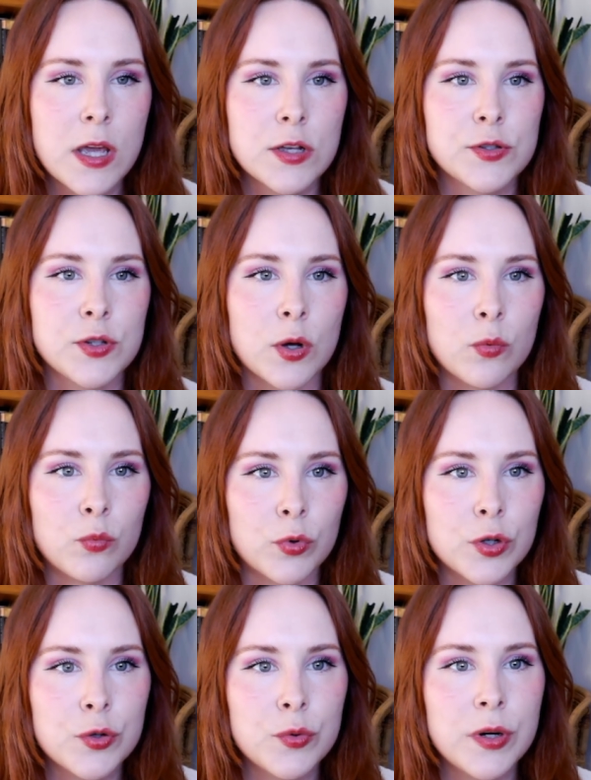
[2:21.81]
So
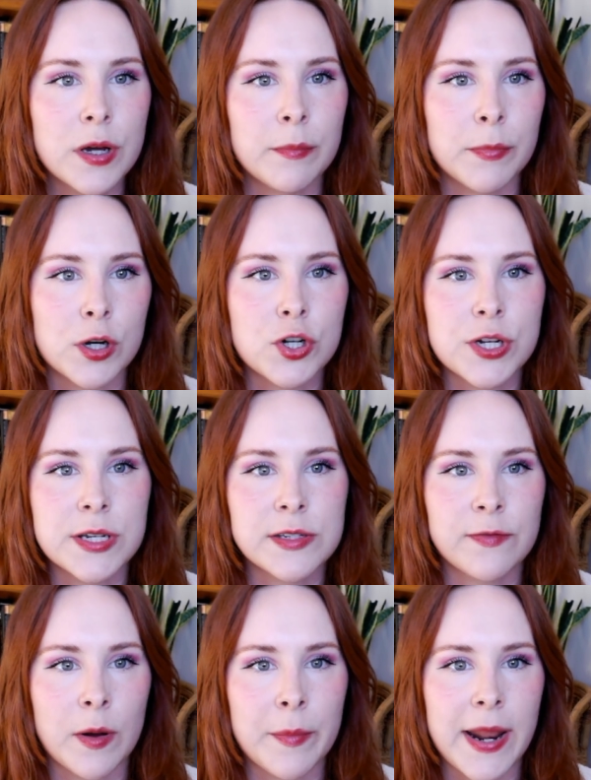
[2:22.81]
Rune emerges
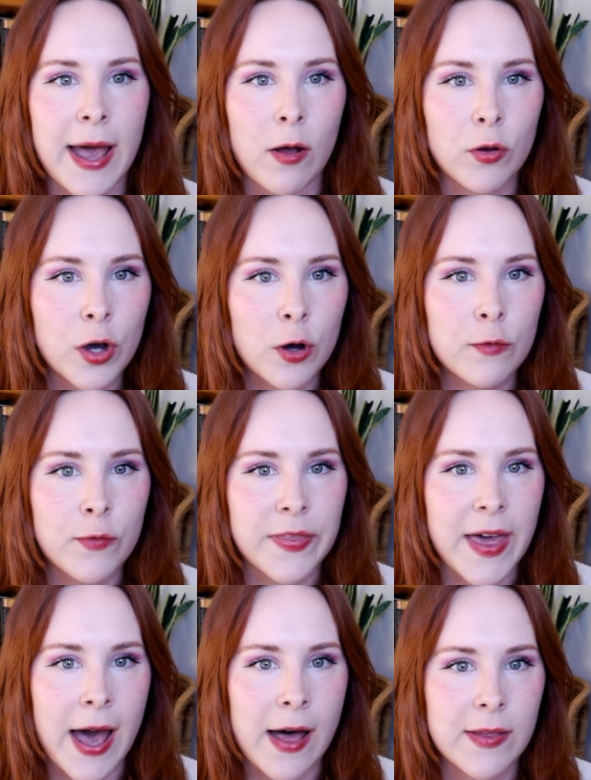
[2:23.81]
from an alcove with
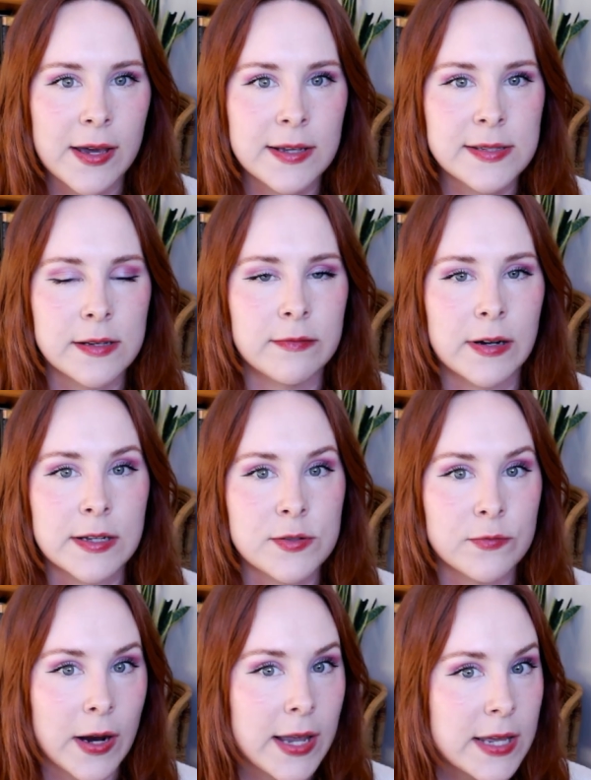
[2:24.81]
Alex and
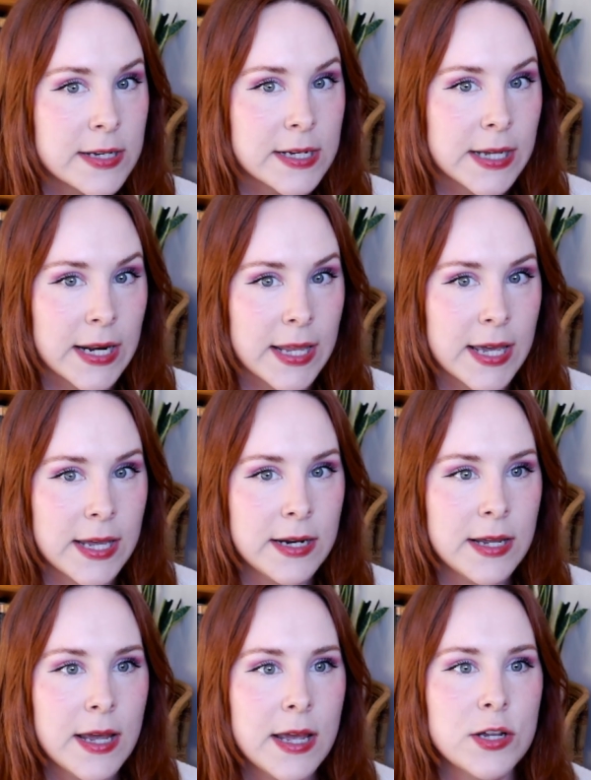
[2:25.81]
runs right into
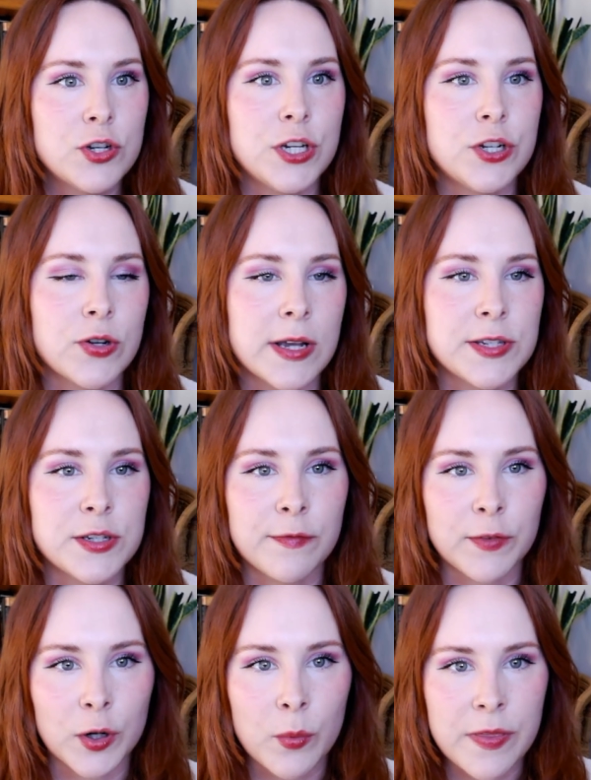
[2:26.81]
Gideon. She tries to
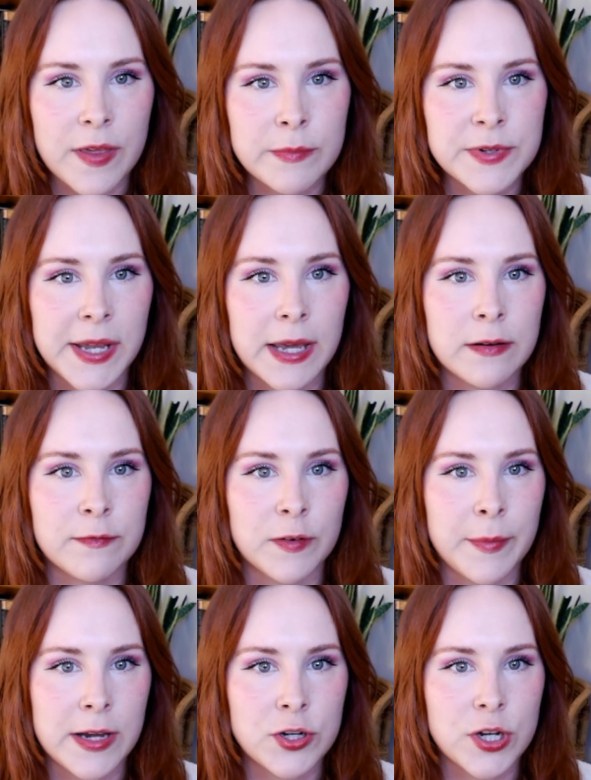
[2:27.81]
flirt with him to get
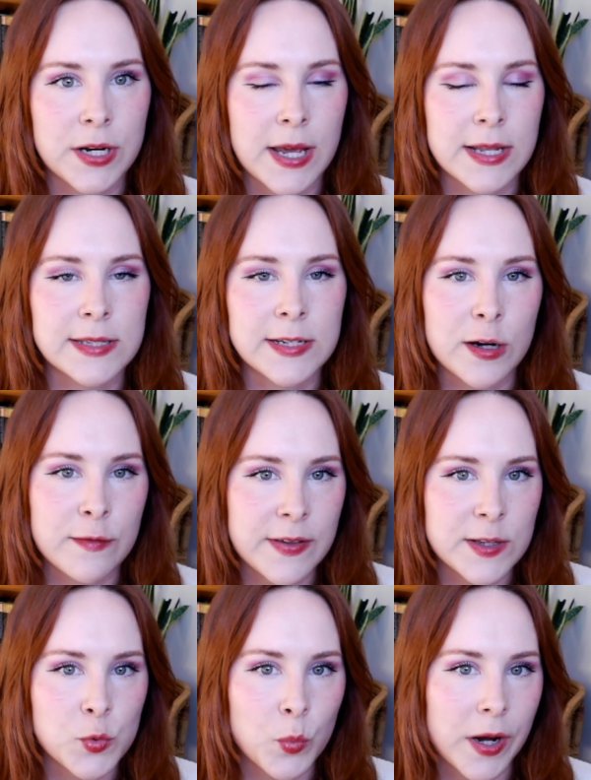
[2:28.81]
information on
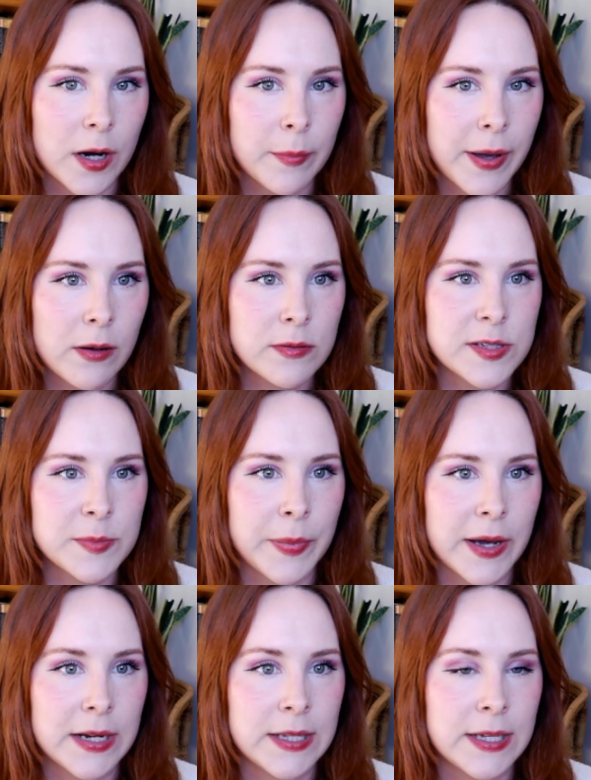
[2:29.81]
Seraphine's whereabouts,
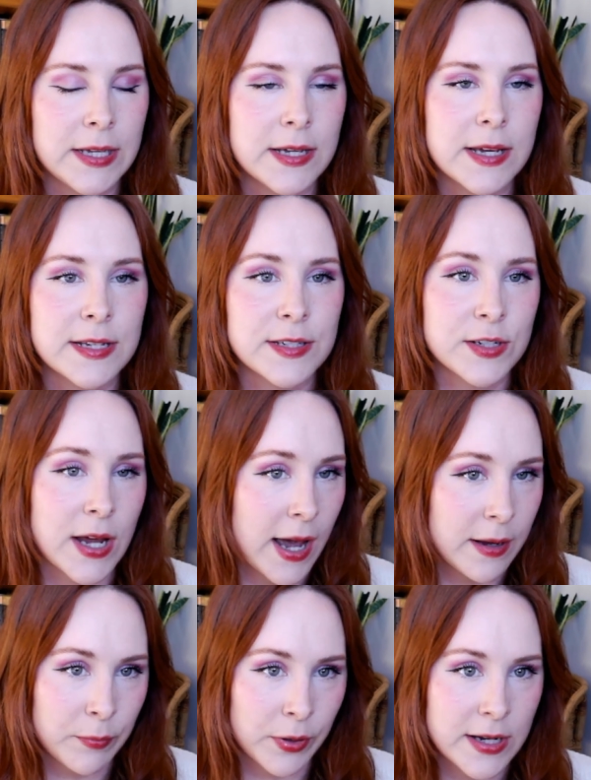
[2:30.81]
but he is
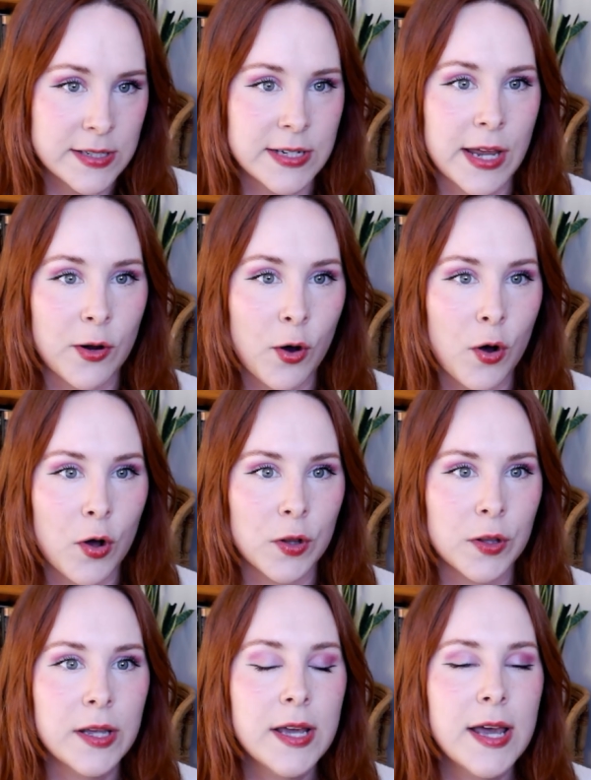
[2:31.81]
not impressed at
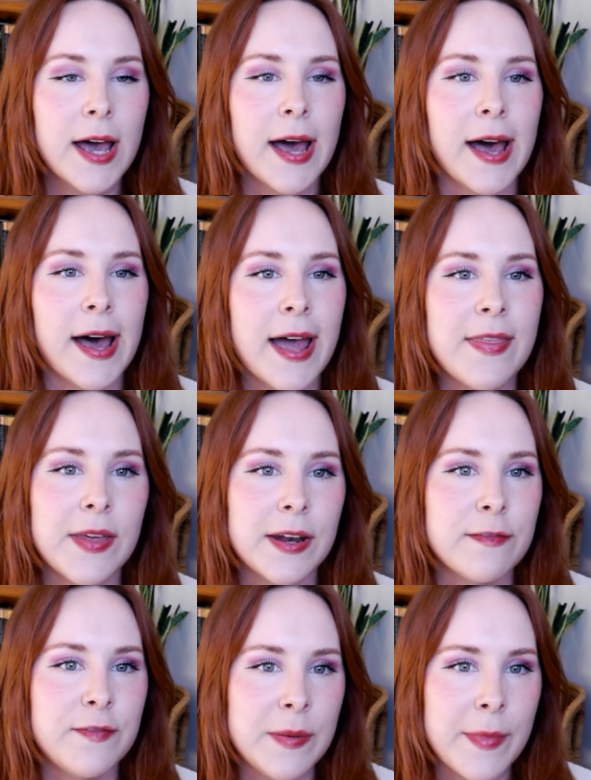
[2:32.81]
all. And then a
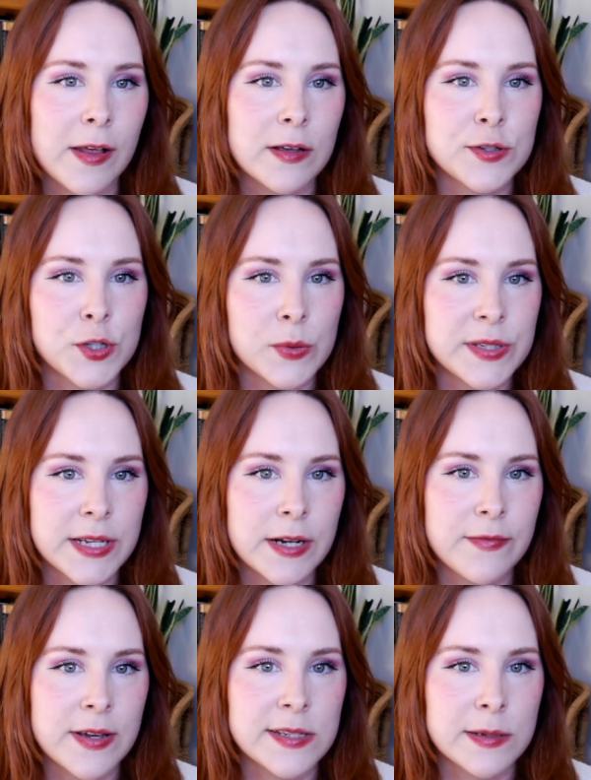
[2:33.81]
female associate
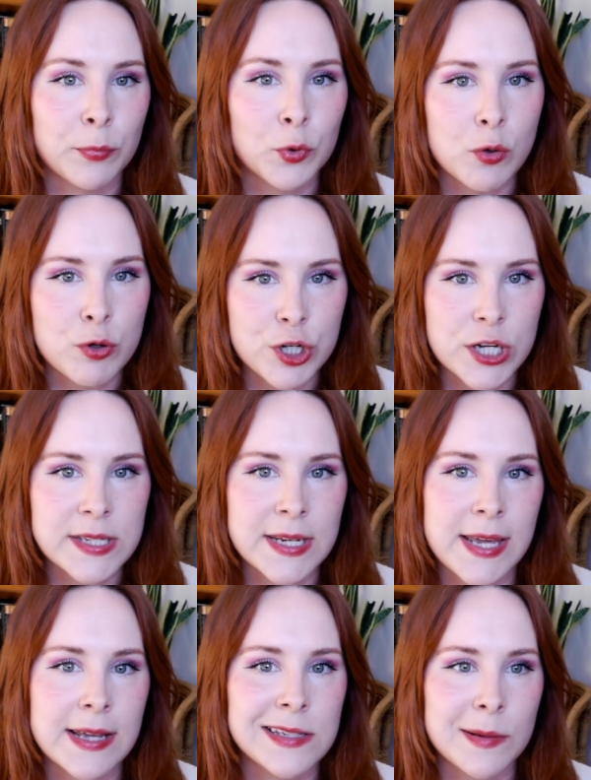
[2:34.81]
of his approaches, and
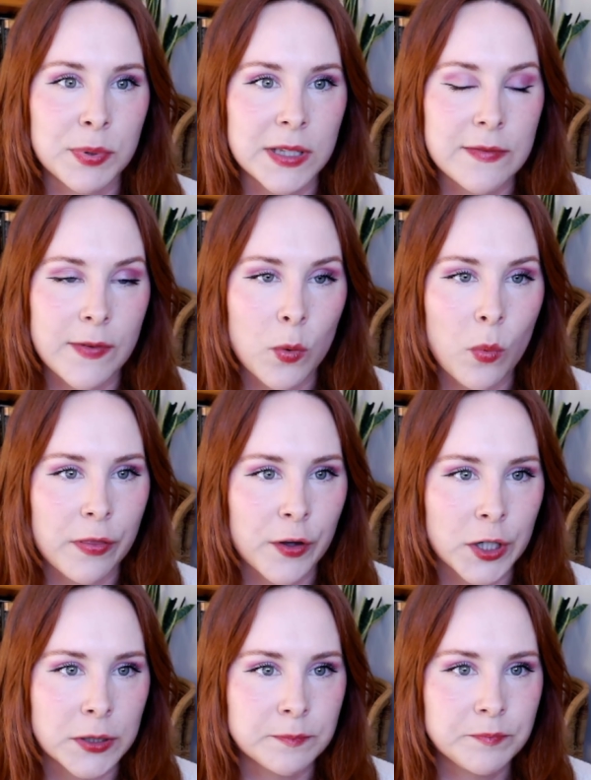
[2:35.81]
he ends up leaving with
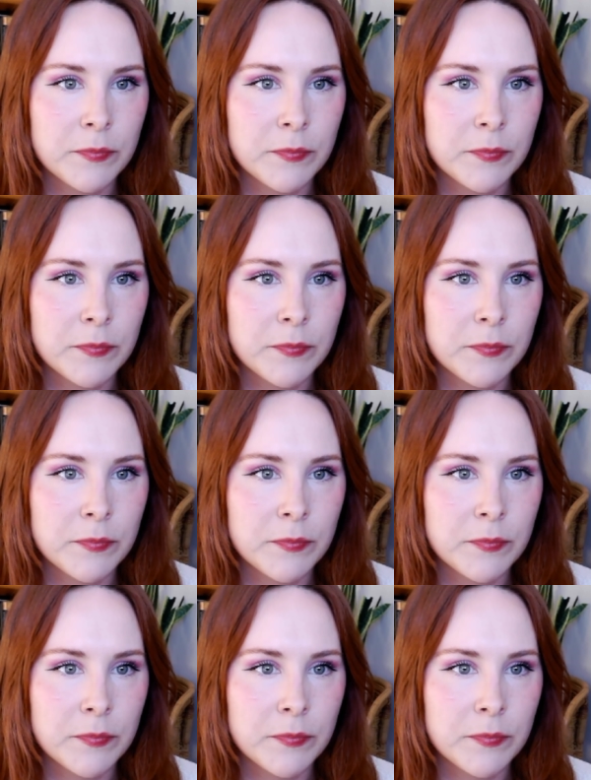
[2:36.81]
her.